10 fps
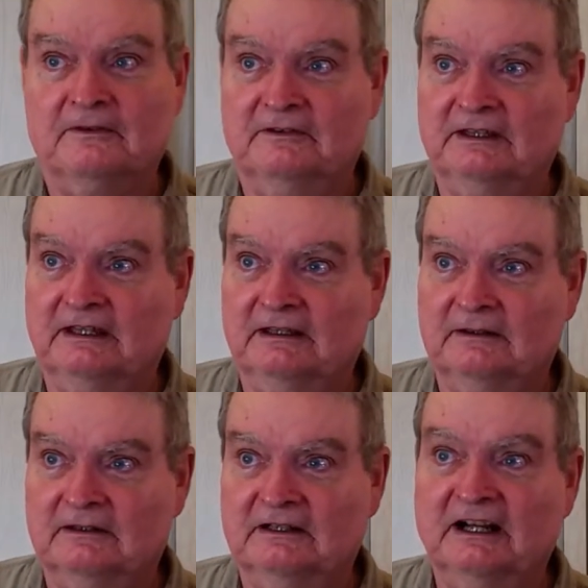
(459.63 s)
the
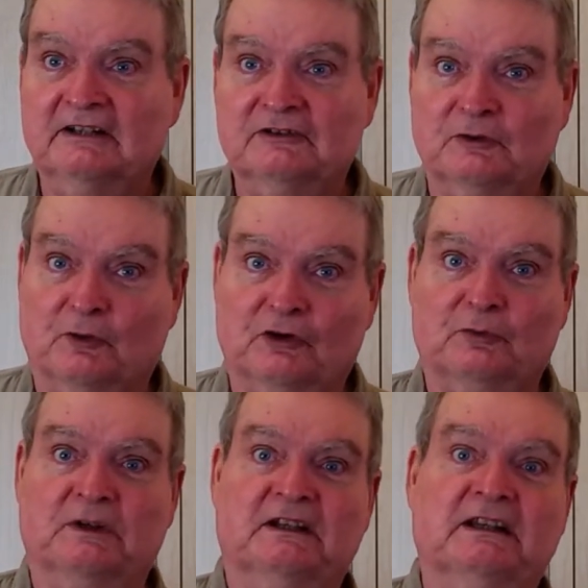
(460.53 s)
gun stores
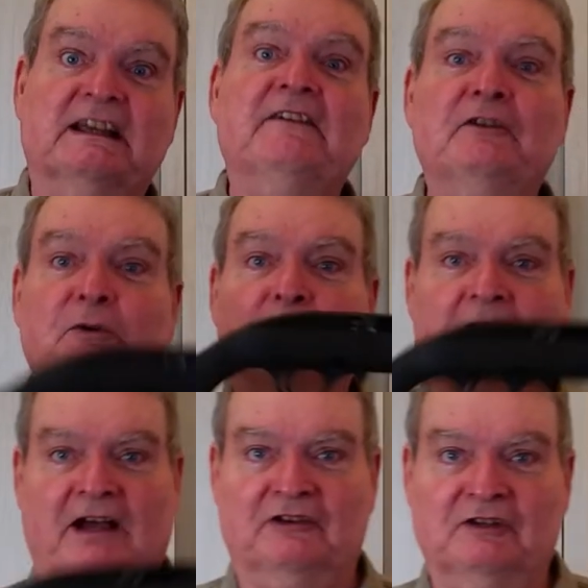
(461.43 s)
would give you a
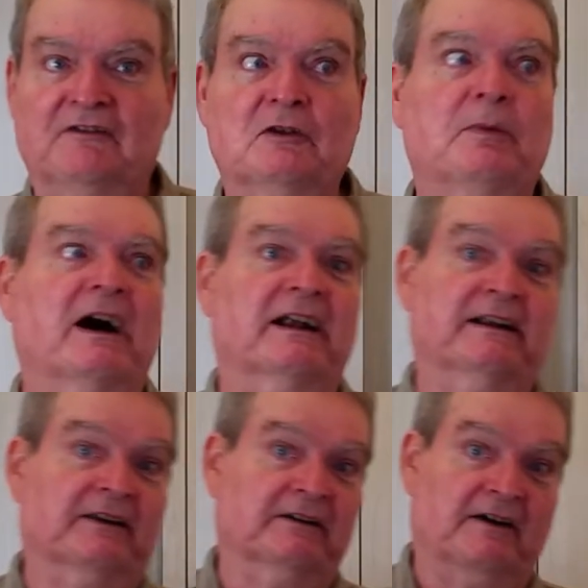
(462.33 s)
Rossi if you bought
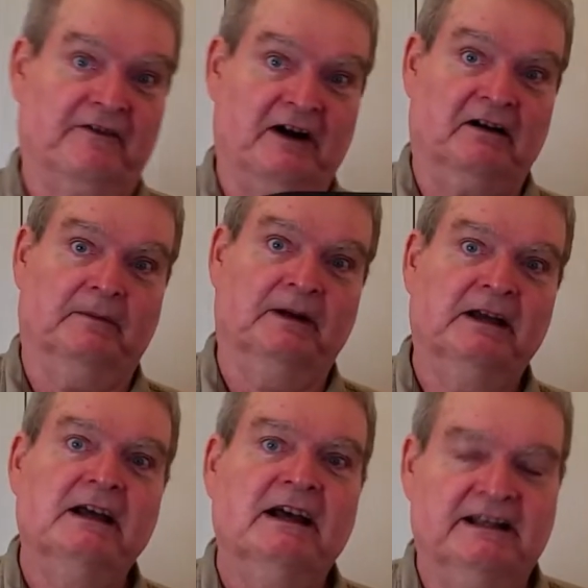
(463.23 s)
another firearm.
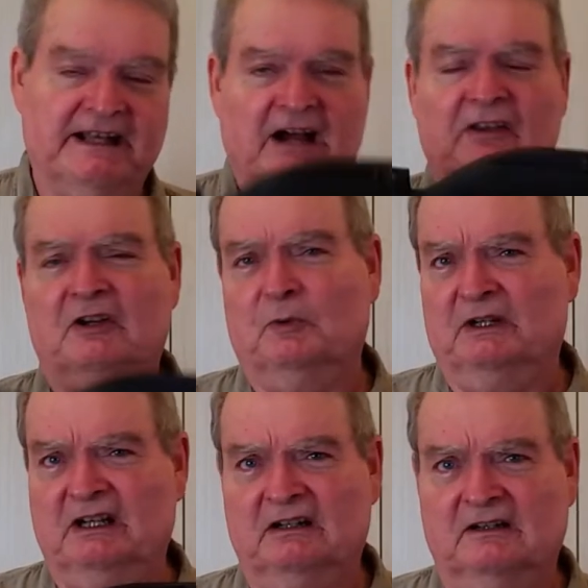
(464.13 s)
Now they're
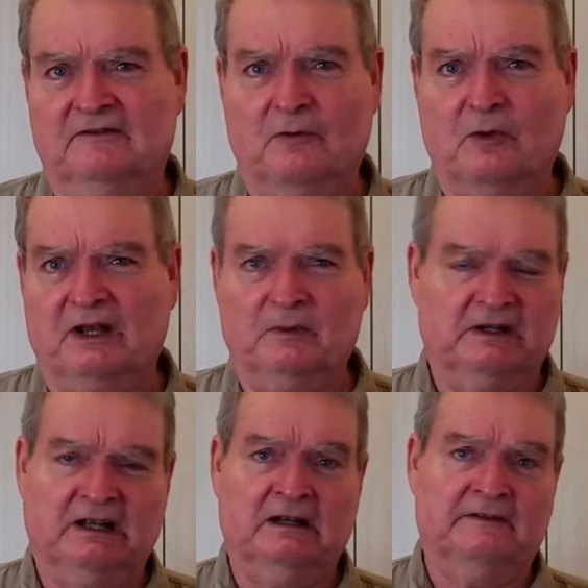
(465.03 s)
$140,
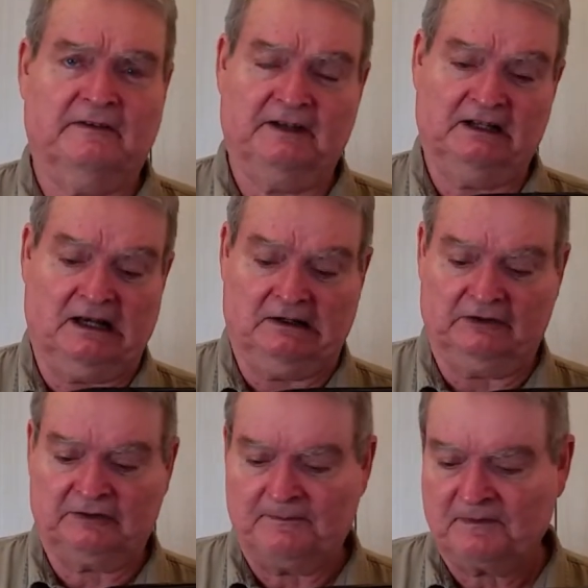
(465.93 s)
$150.
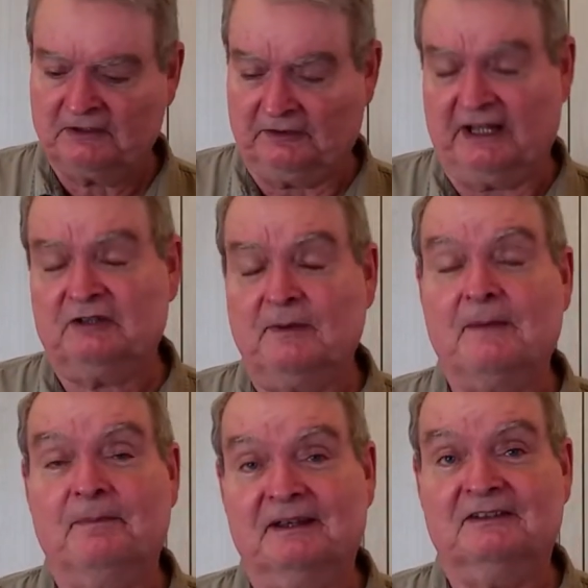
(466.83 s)
So that's my
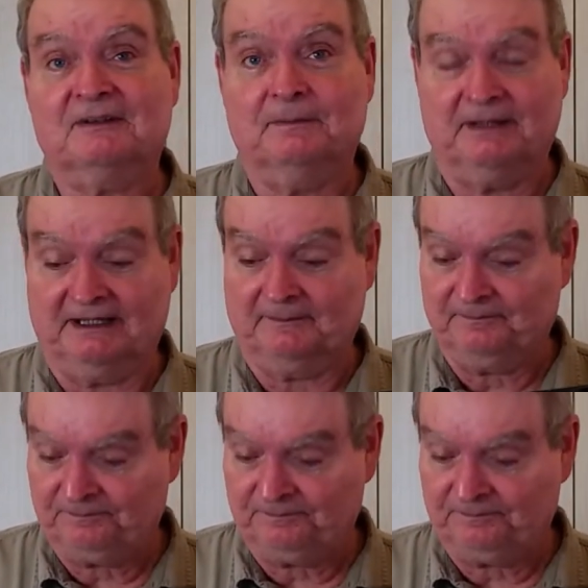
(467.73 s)
biggest complaint.